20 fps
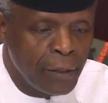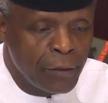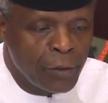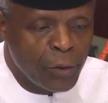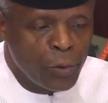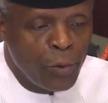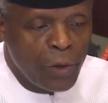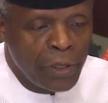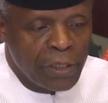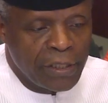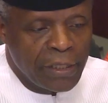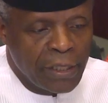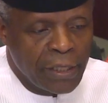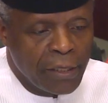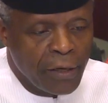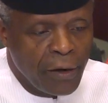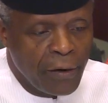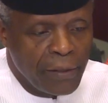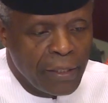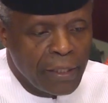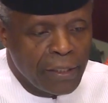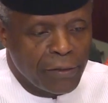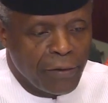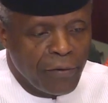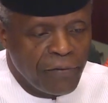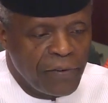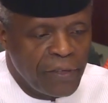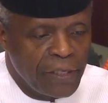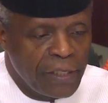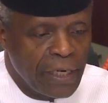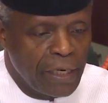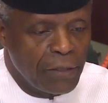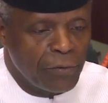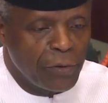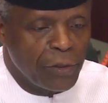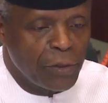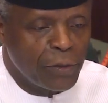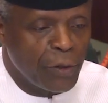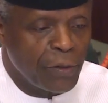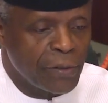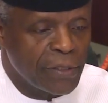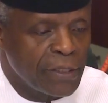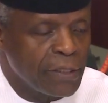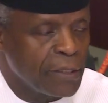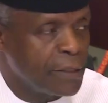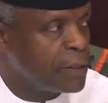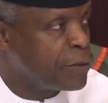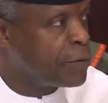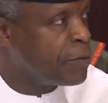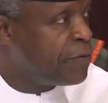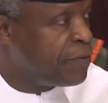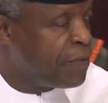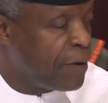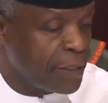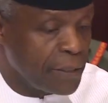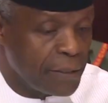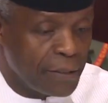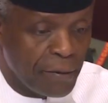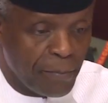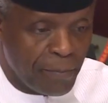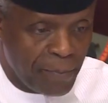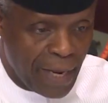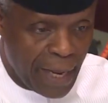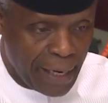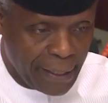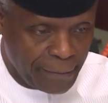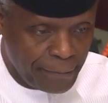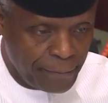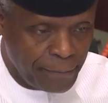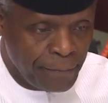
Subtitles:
towards securing sufficient resources to fund the plan.